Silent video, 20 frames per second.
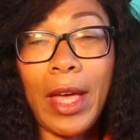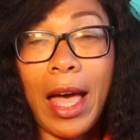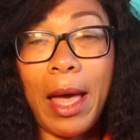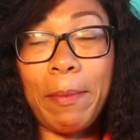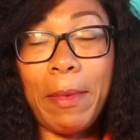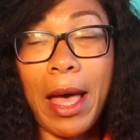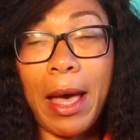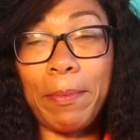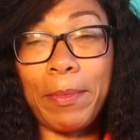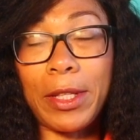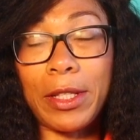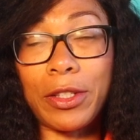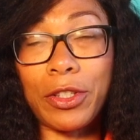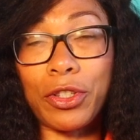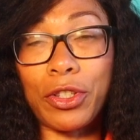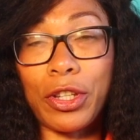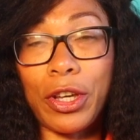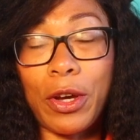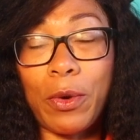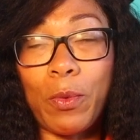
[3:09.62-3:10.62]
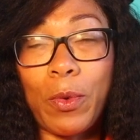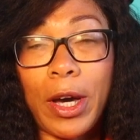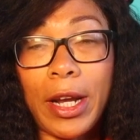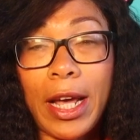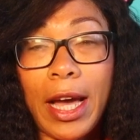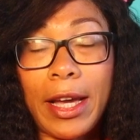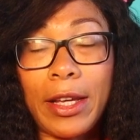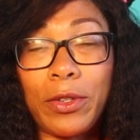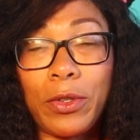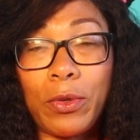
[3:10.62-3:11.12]
I'm happy to share what
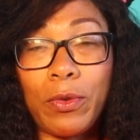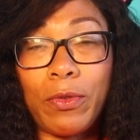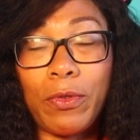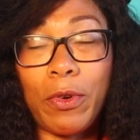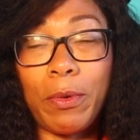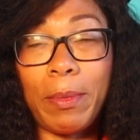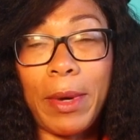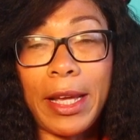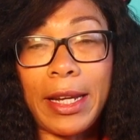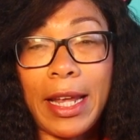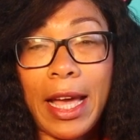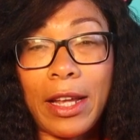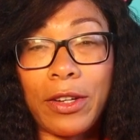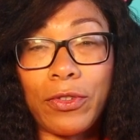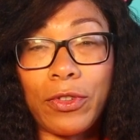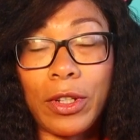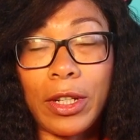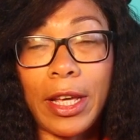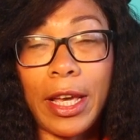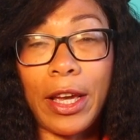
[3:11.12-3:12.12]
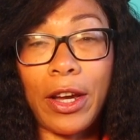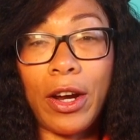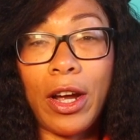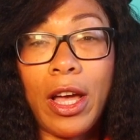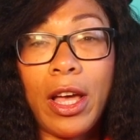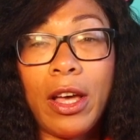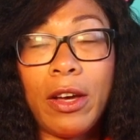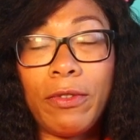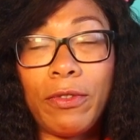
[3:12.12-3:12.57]
I do for my natural hair.